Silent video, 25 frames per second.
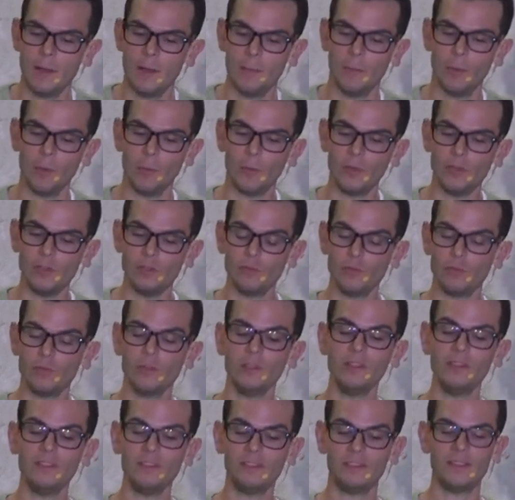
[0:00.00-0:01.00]
But when you
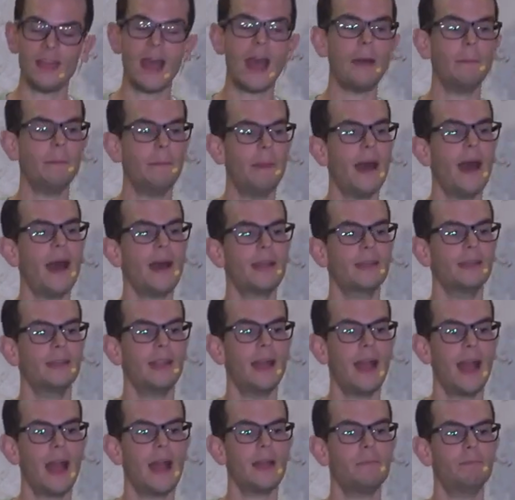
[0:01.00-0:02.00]
really sat back and
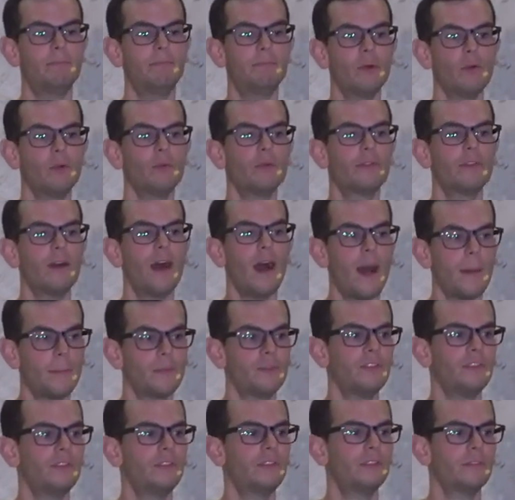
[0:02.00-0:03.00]
had both
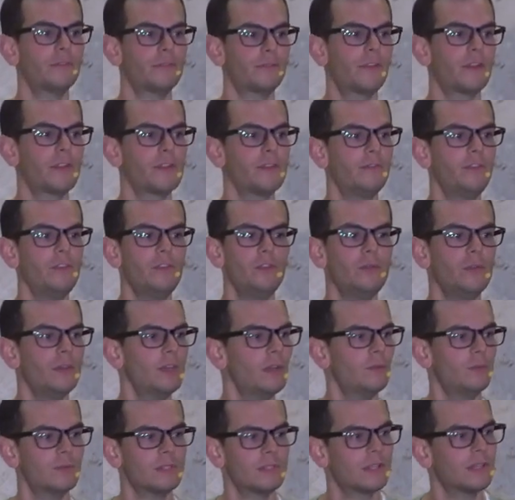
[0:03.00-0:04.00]
options in front of you,
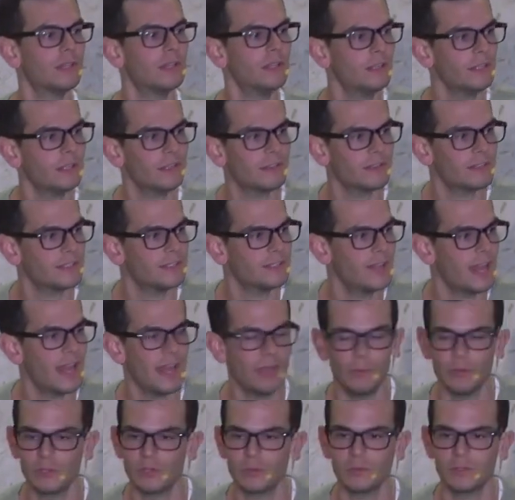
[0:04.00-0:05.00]
it was clear as
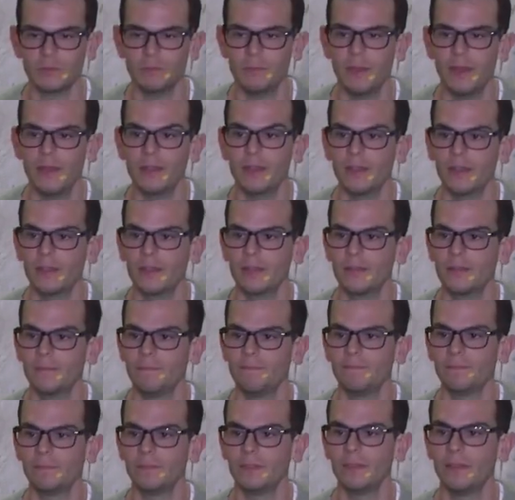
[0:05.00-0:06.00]
day which was better.
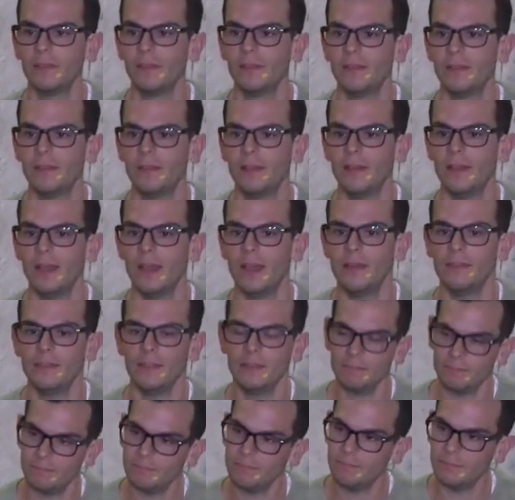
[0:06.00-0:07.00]
And
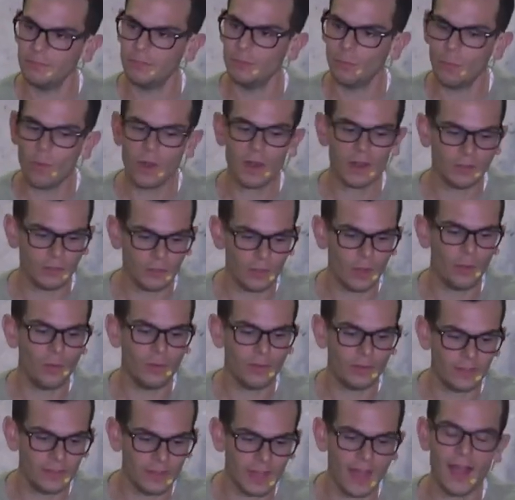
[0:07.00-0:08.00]
then you wanted to go
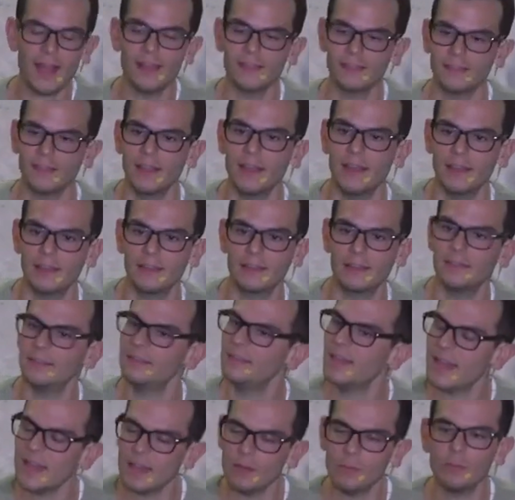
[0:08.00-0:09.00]
in the guys' lake. Because
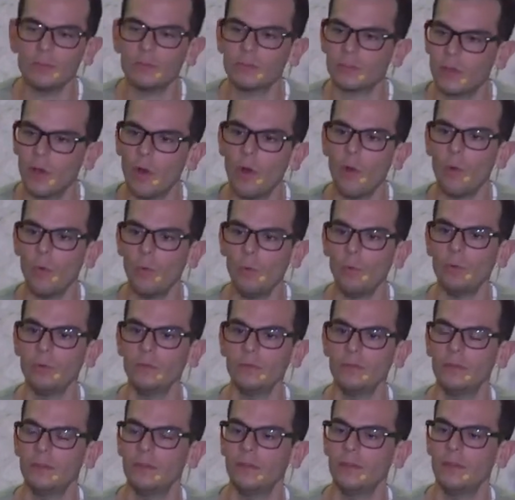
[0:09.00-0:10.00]
it was cold,